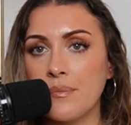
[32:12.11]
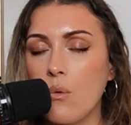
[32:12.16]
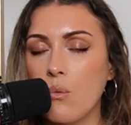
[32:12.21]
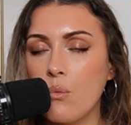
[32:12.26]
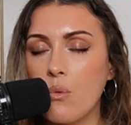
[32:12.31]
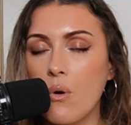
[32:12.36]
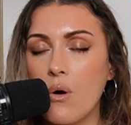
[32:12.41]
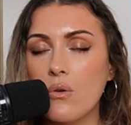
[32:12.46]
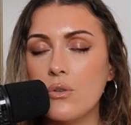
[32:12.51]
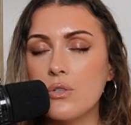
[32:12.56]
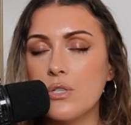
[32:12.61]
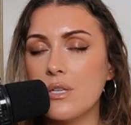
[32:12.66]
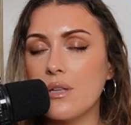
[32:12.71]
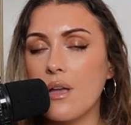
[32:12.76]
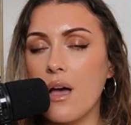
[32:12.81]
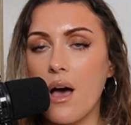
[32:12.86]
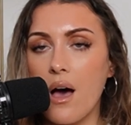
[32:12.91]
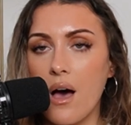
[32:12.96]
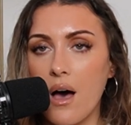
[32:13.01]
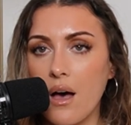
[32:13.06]
What an
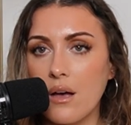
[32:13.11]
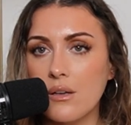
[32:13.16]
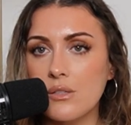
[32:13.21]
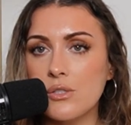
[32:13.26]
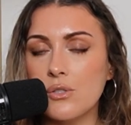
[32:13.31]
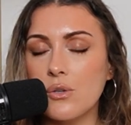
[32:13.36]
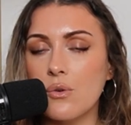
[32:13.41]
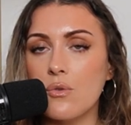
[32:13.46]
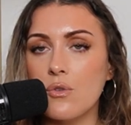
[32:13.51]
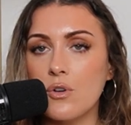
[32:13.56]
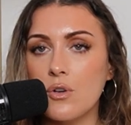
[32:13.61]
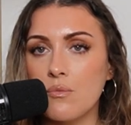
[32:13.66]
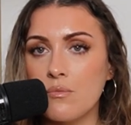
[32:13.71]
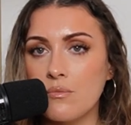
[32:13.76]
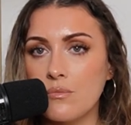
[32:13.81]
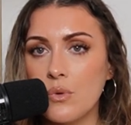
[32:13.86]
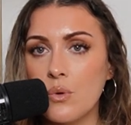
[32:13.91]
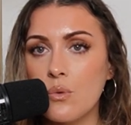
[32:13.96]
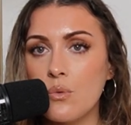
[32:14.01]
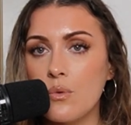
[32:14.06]
arsehole
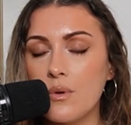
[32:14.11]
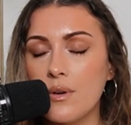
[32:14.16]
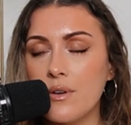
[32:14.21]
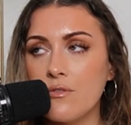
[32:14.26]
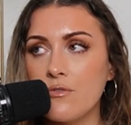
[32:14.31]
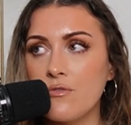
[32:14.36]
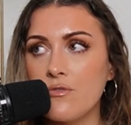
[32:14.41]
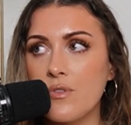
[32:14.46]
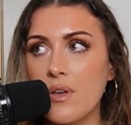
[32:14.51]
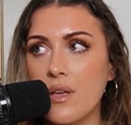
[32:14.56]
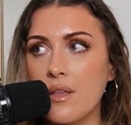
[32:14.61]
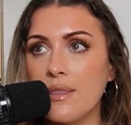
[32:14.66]
move.